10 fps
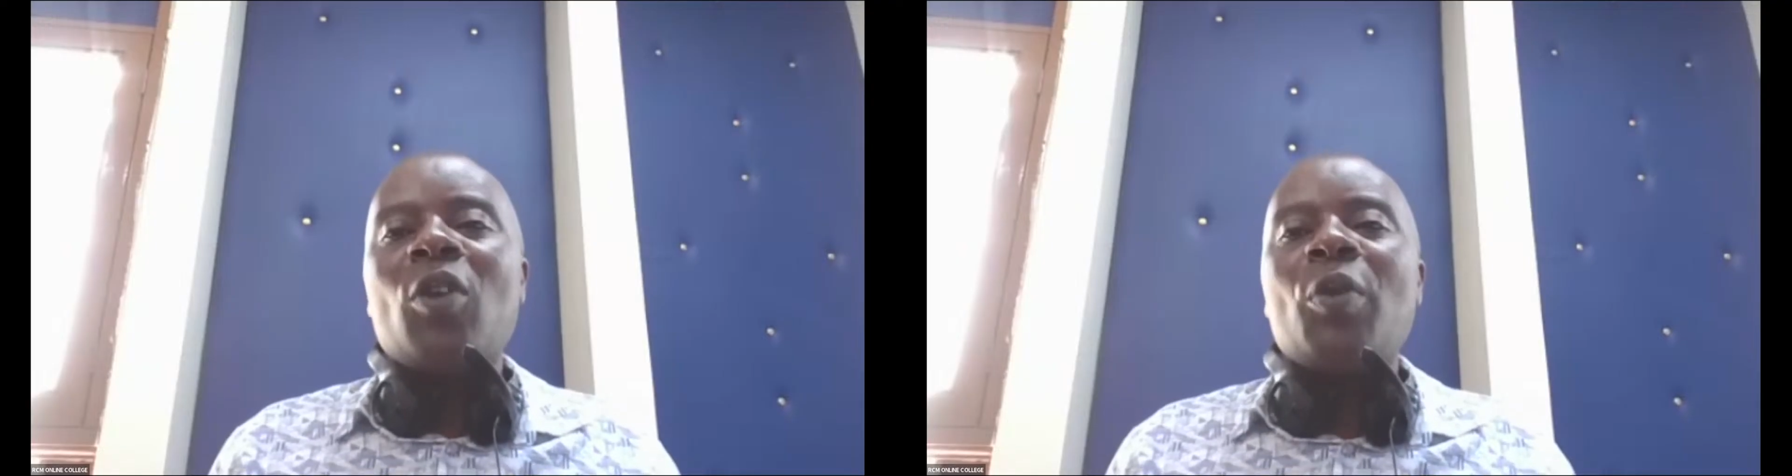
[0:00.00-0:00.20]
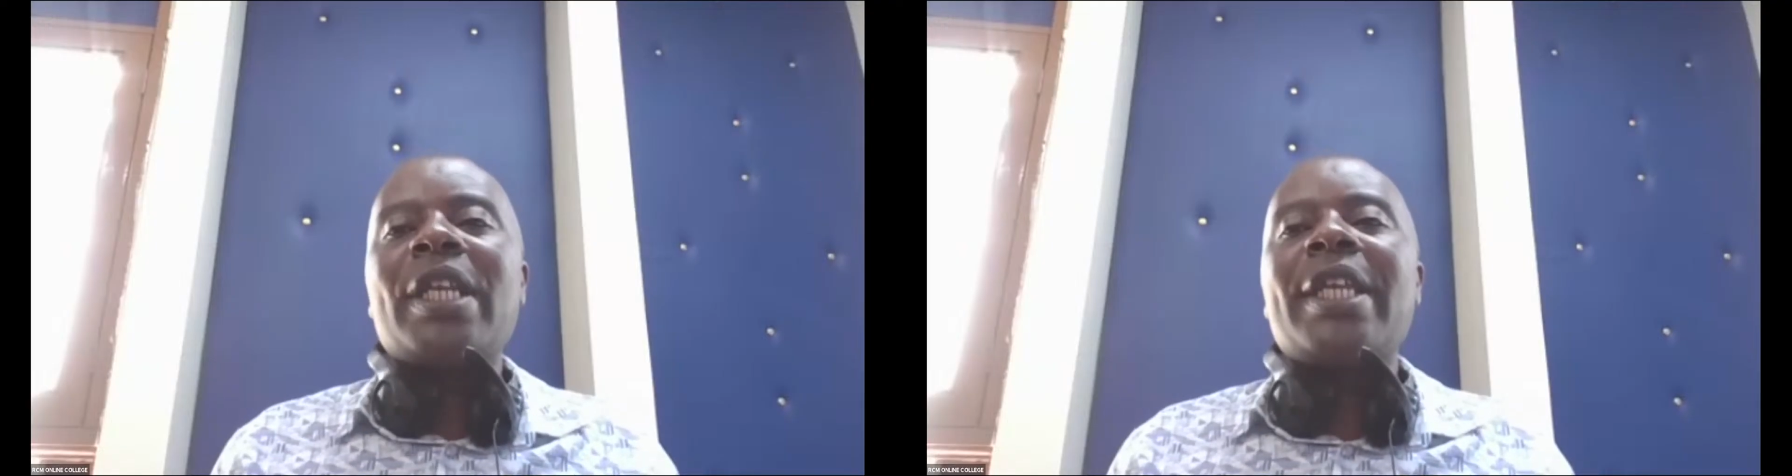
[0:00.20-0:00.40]

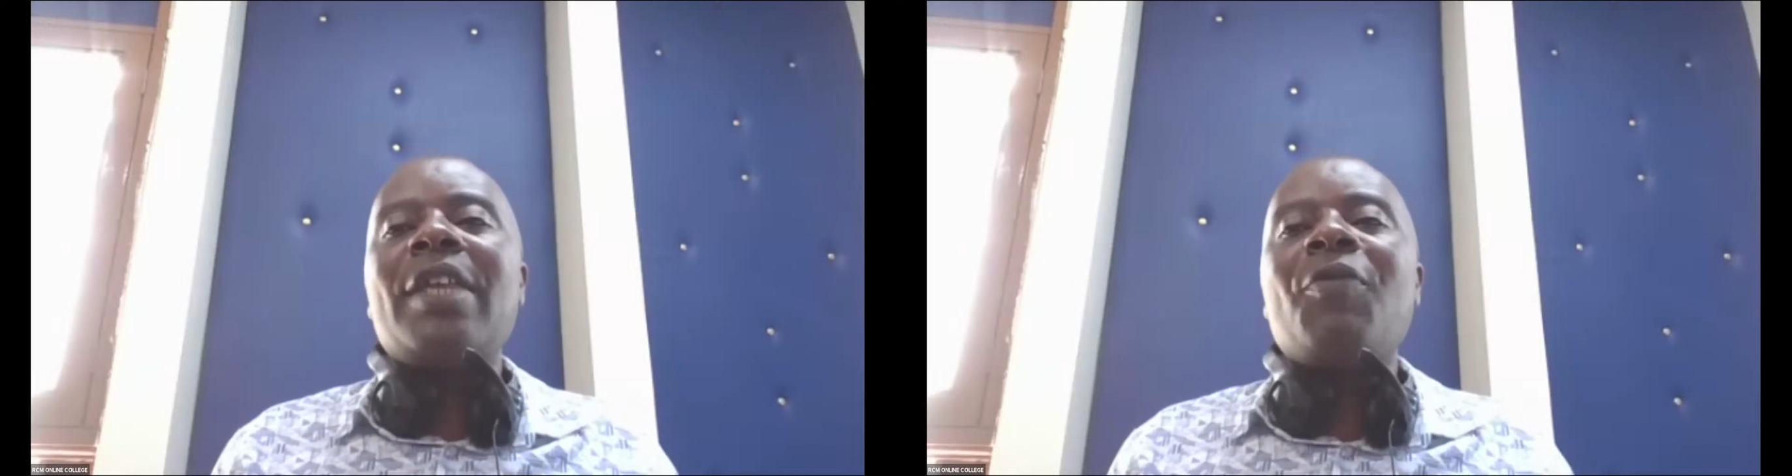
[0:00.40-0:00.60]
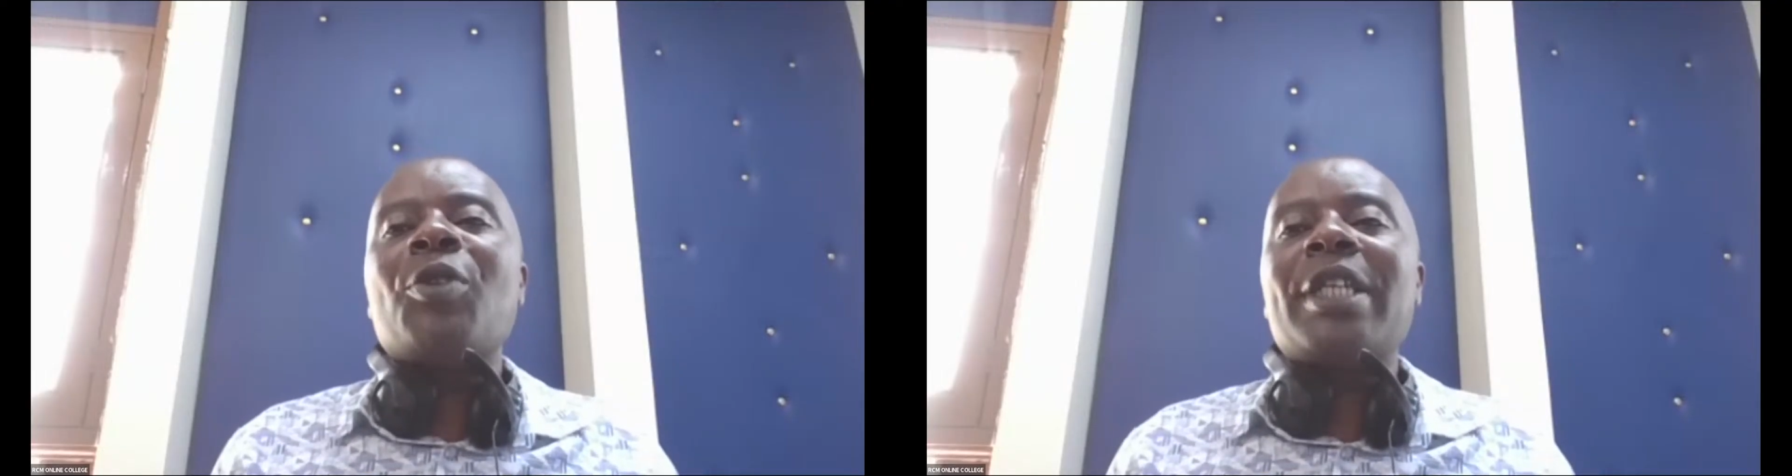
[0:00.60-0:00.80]
We shall
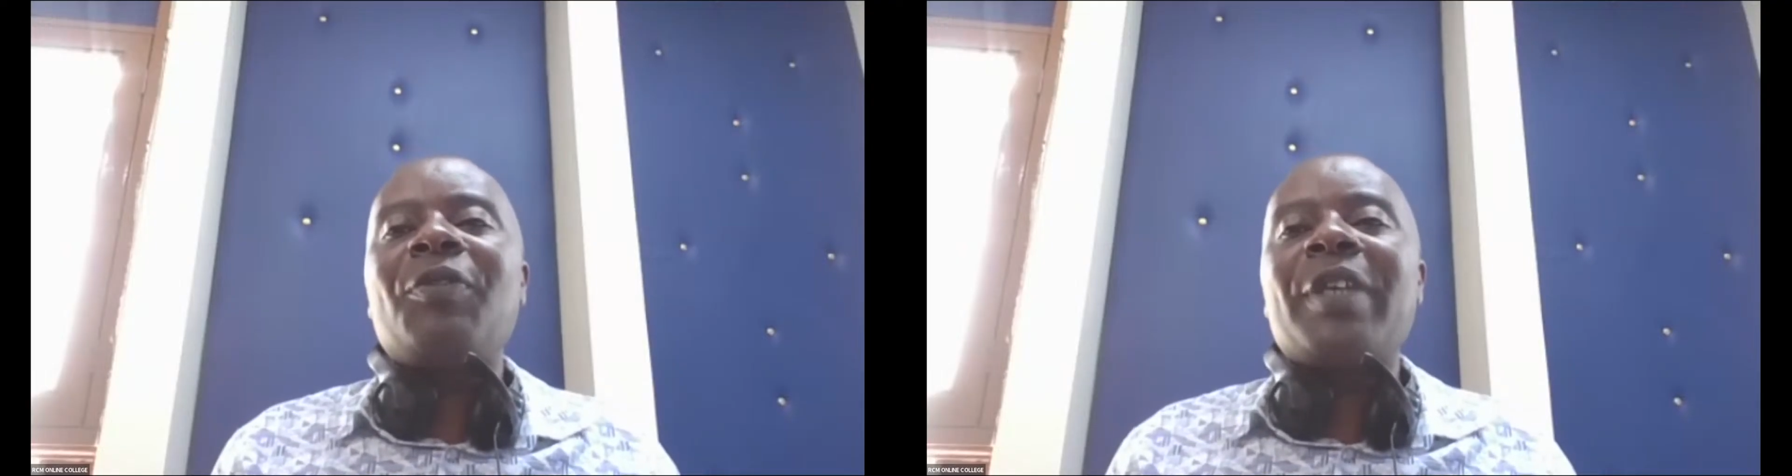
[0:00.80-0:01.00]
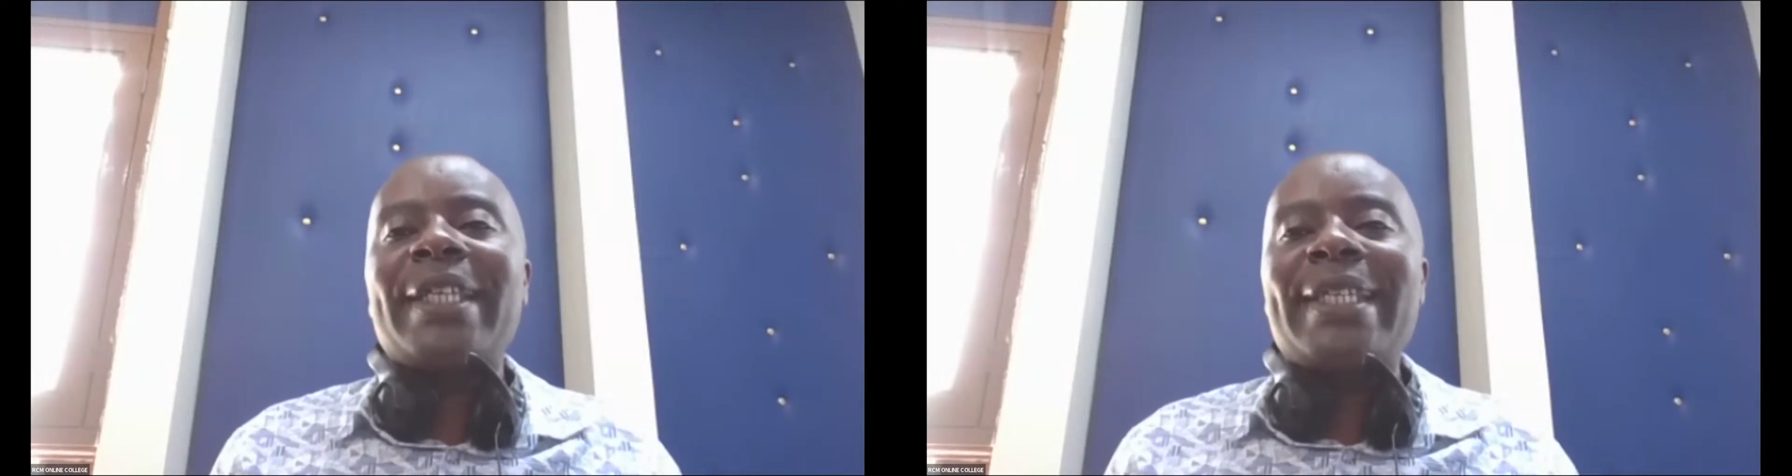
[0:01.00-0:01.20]
give you
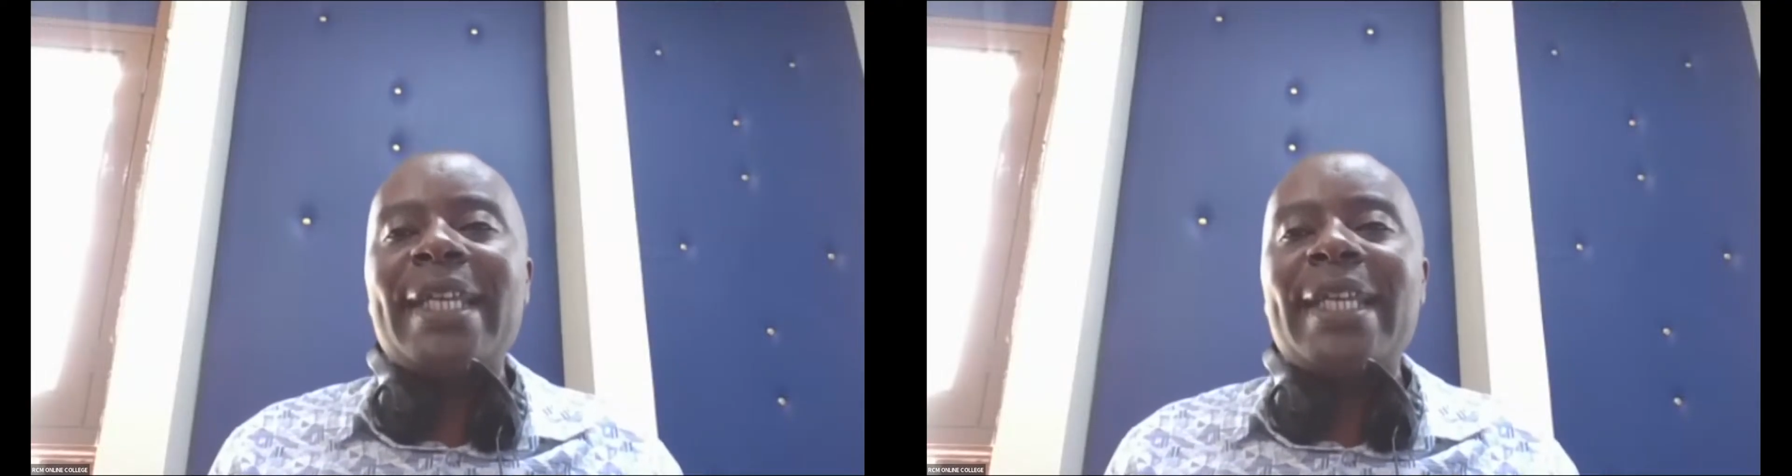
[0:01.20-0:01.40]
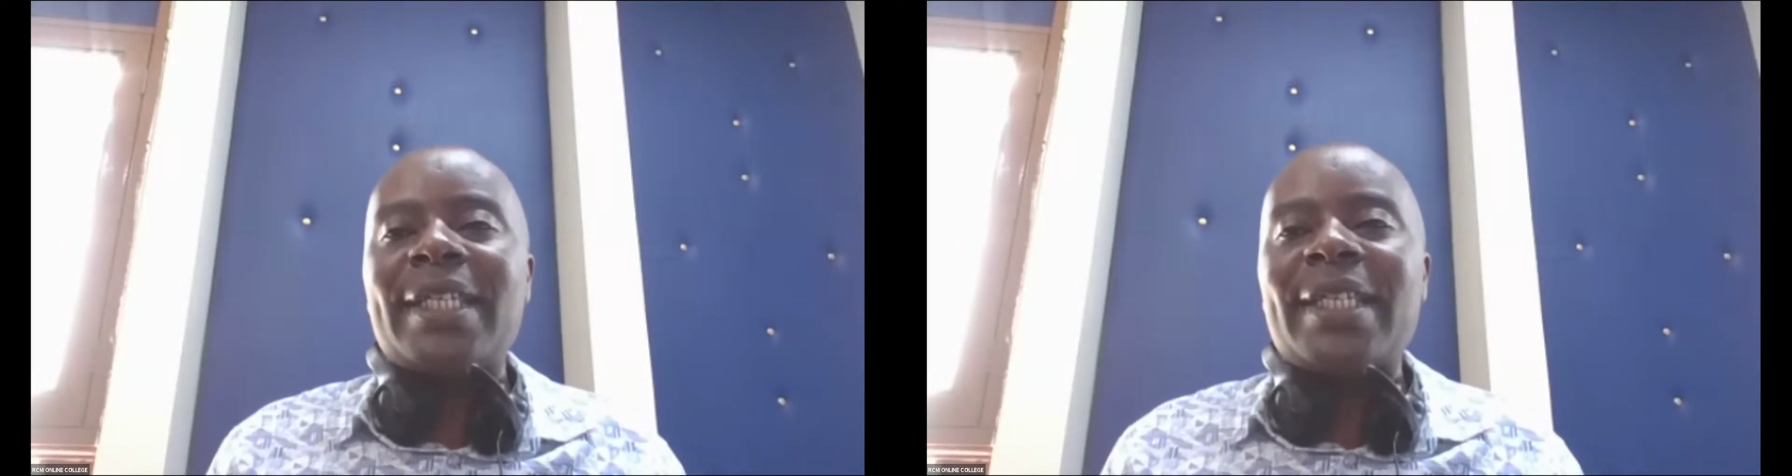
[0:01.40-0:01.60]
certificates,
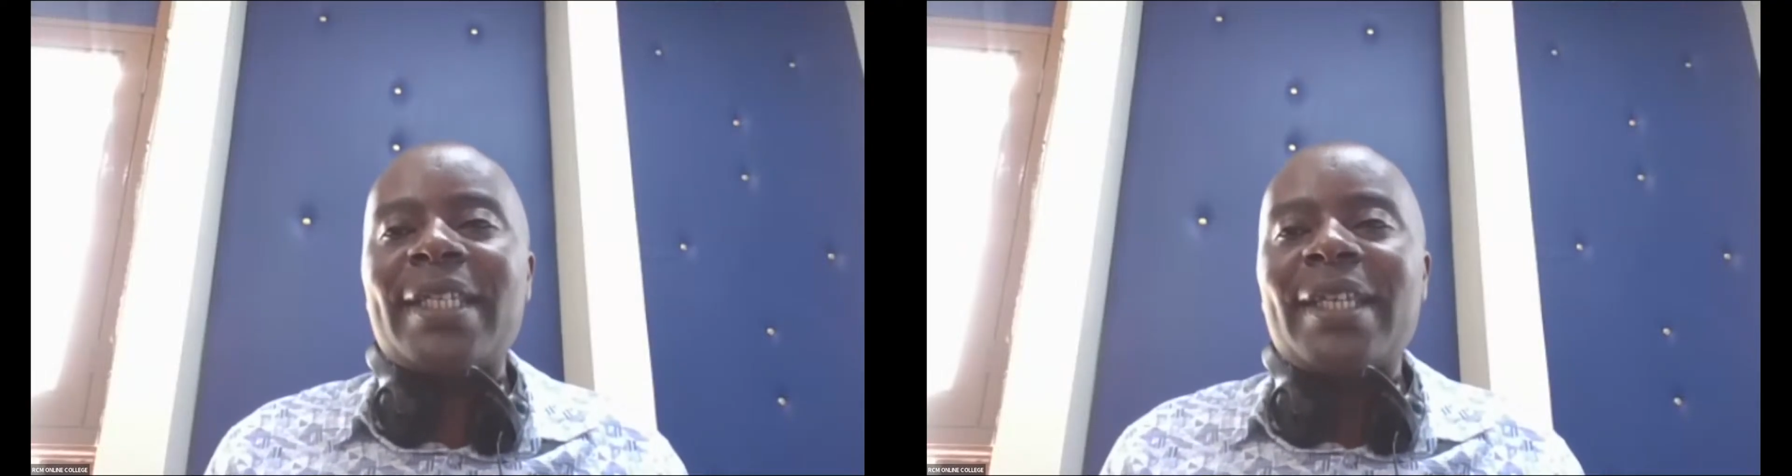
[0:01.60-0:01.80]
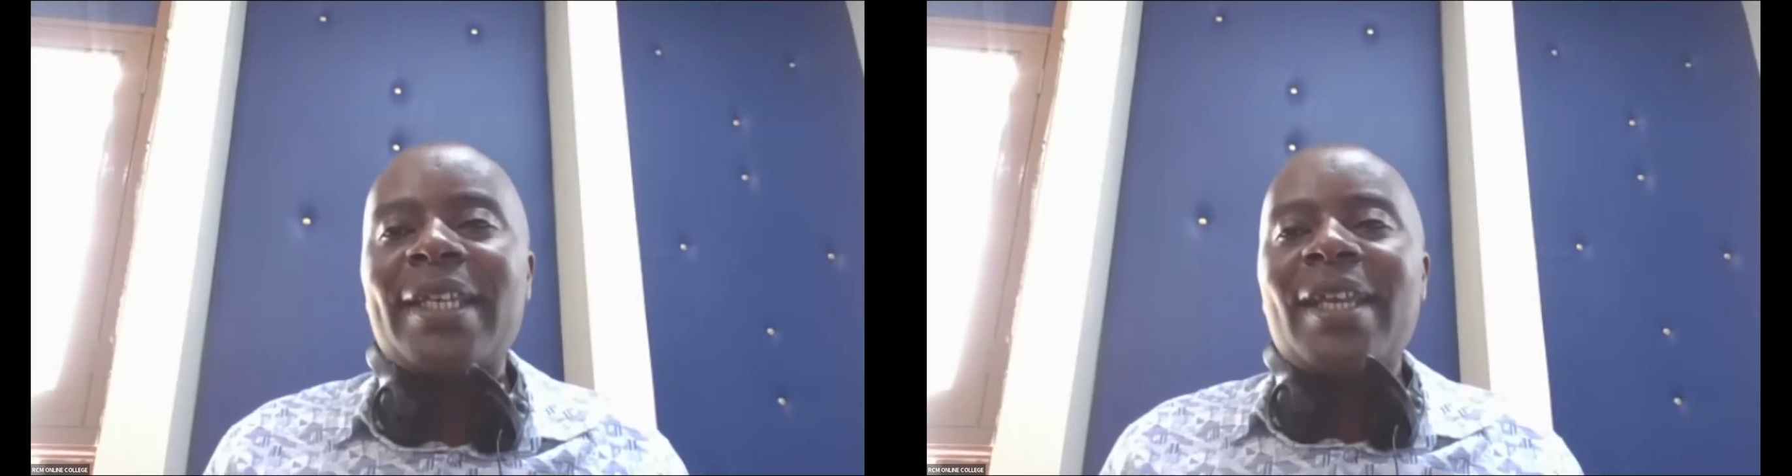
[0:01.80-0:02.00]
yes.